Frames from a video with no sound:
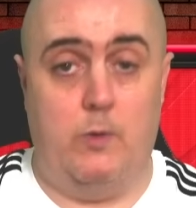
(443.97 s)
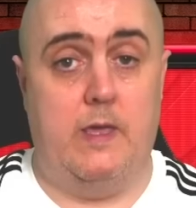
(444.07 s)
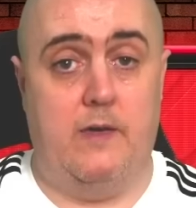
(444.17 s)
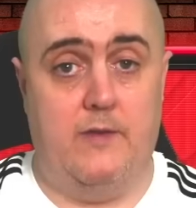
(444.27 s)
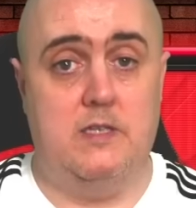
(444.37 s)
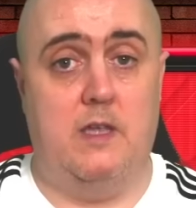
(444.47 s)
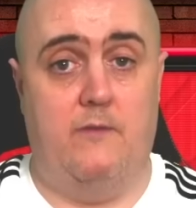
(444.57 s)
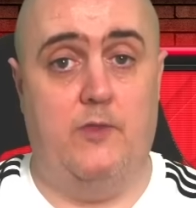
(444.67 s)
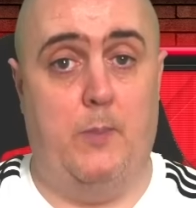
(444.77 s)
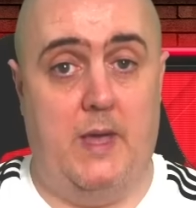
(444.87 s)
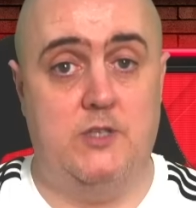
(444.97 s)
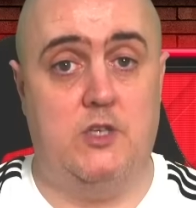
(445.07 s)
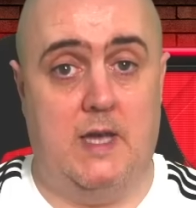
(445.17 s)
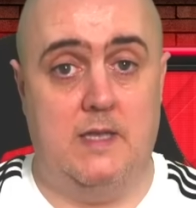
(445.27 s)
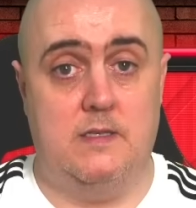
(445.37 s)
we give ourselves the best
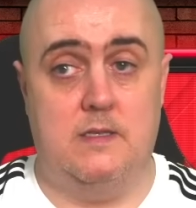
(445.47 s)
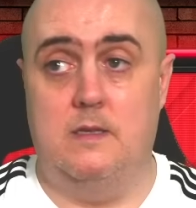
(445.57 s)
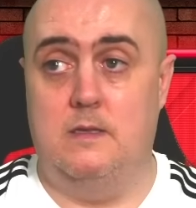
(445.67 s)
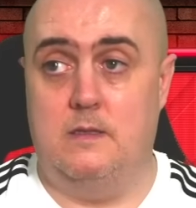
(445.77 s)
chance